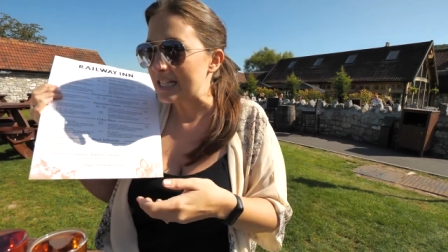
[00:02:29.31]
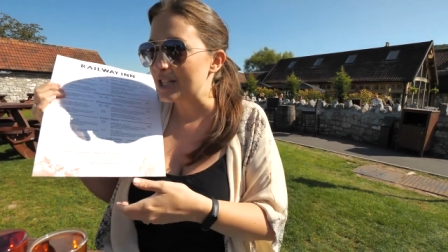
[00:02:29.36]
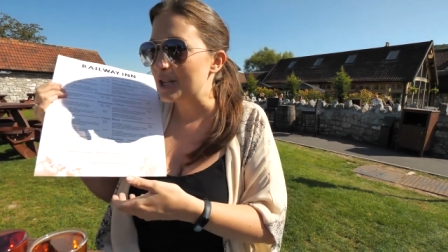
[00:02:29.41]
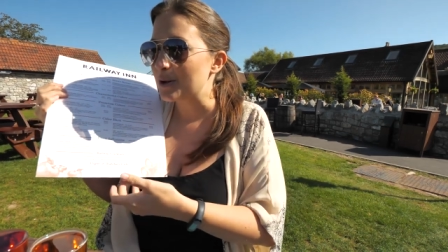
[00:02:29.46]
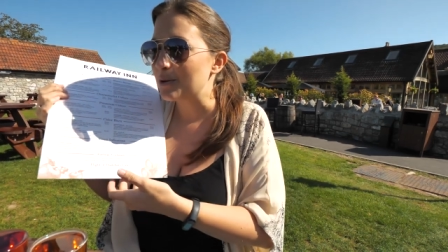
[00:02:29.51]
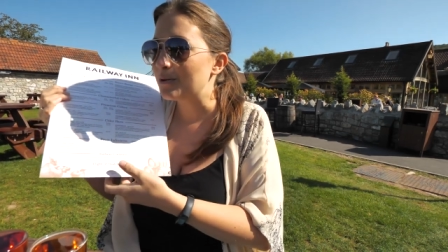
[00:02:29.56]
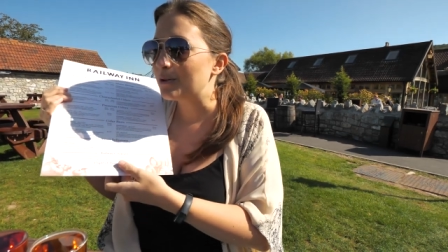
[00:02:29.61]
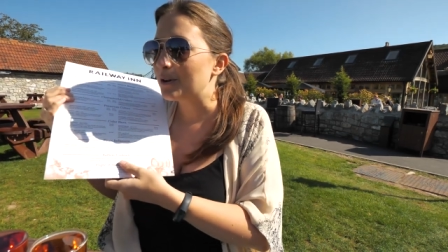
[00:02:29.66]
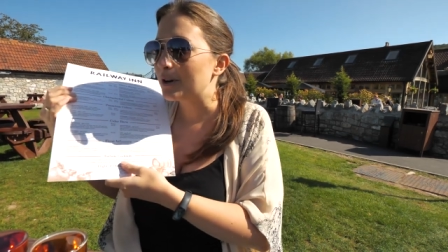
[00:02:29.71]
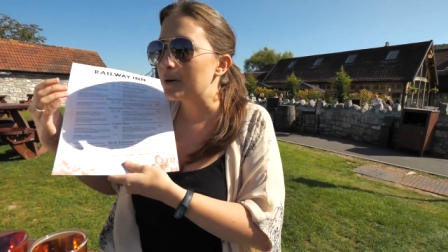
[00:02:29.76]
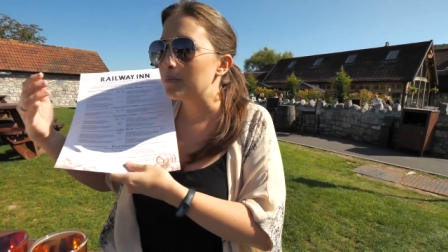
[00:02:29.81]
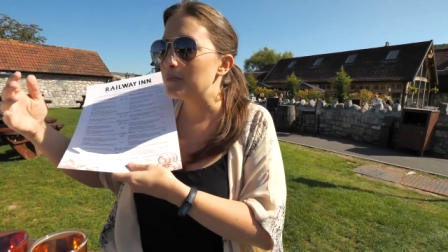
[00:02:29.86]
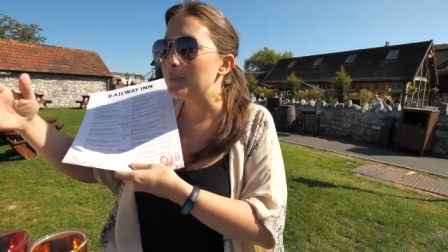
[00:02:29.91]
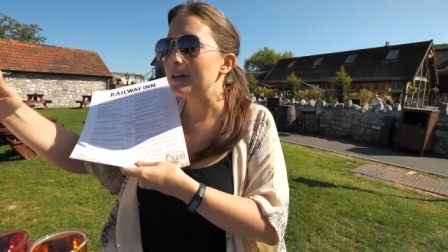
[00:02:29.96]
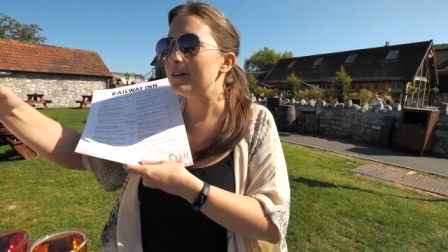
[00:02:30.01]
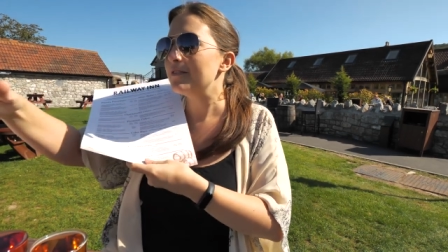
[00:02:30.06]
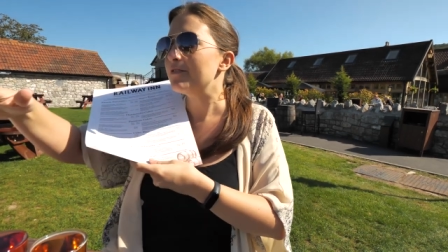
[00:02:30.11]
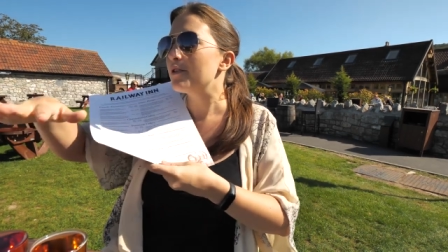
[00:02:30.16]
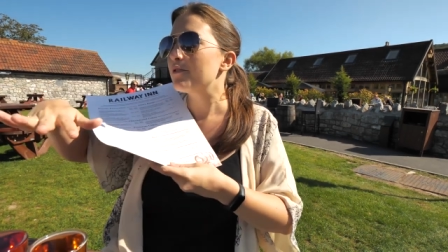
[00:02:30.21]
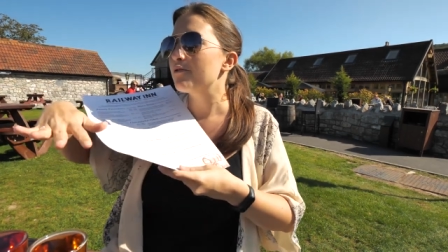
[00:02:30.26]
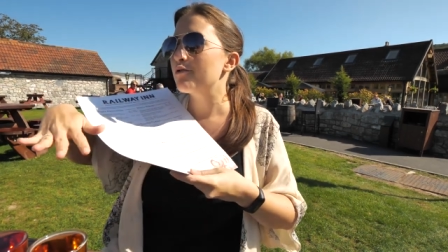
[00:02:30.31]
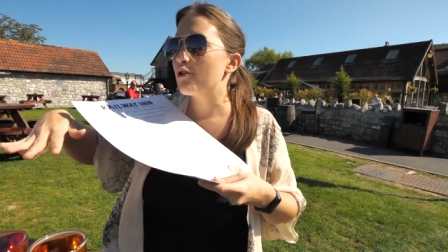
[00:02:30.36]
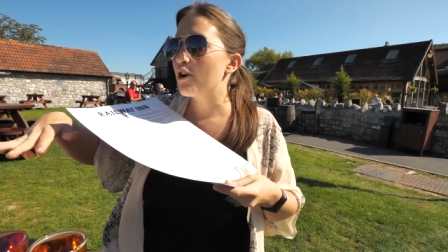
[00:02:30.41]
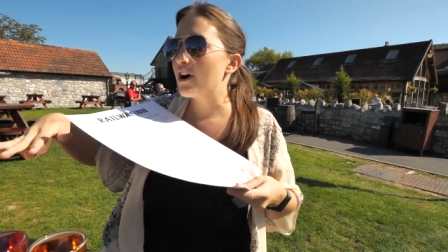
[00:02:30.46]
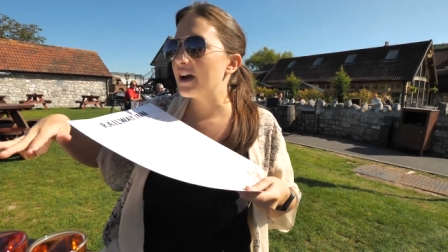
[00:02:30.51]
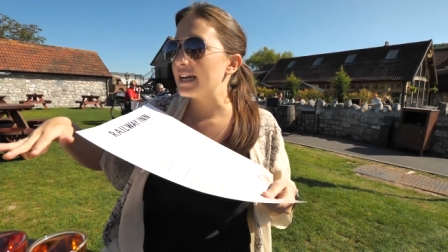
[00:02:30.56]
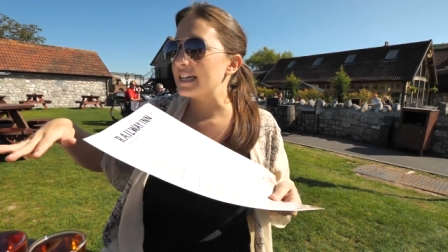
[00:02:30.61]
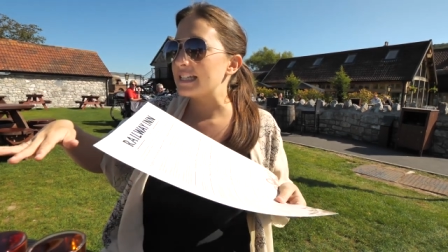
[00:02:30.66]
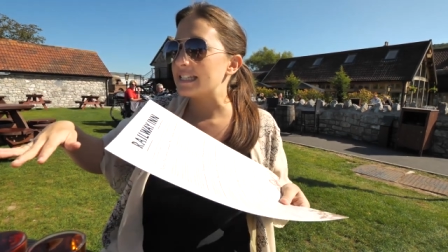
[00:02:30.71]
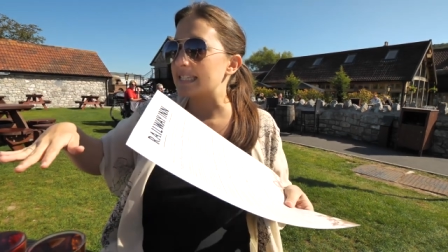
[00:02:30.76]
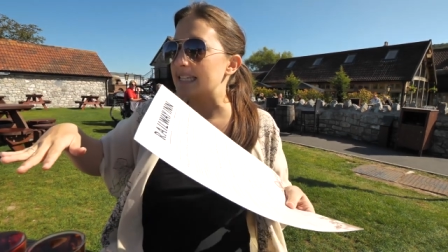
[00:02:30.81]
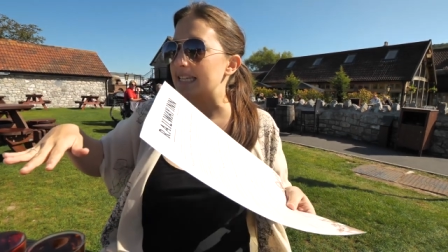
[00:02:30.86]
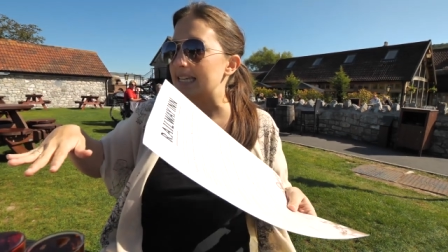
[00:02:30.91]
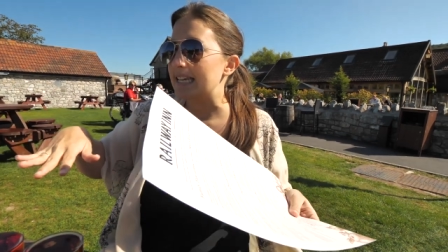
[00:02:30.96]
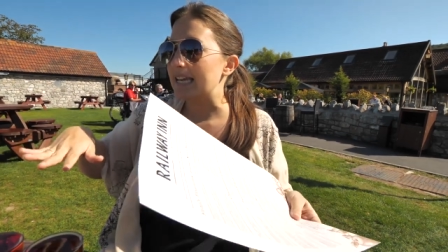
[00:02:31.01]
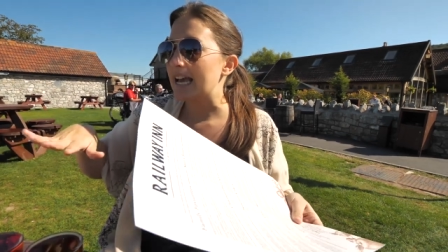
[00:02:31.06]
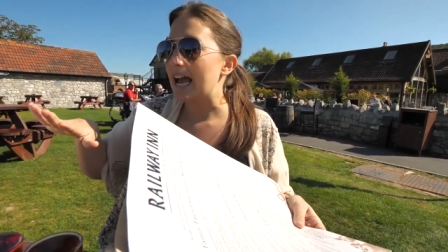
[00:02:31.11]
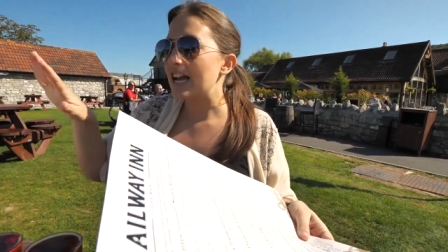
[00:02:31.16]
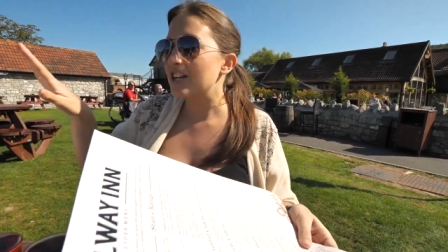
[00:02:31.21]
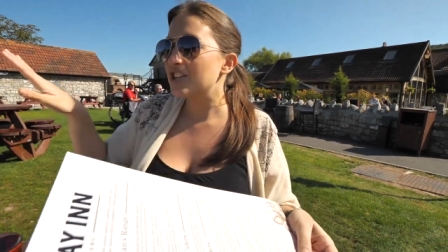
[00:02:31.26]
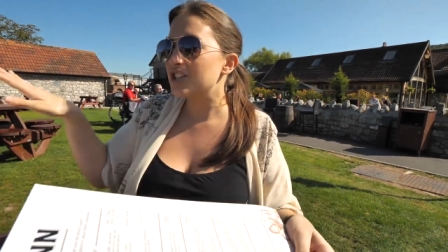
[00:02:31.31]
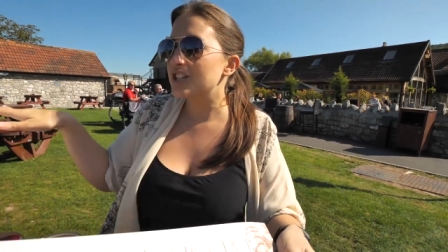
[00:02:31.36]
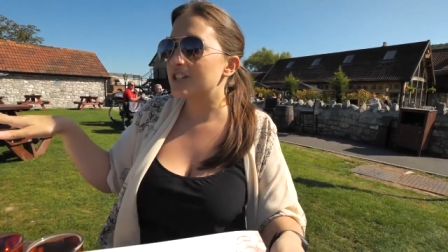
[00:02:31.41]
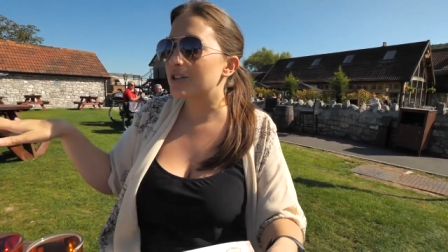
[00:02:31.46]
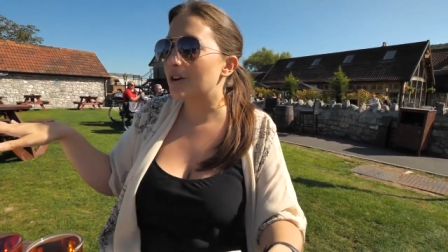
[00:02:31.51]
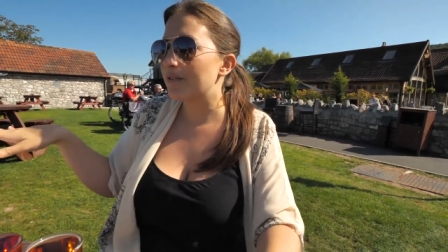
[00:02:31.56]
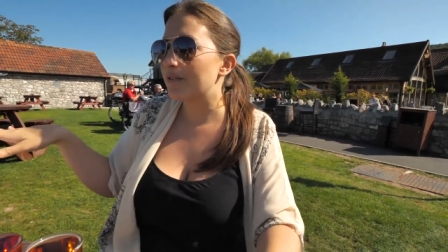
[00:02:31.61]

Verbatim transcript: So we've got a bit of a variety. Ashley's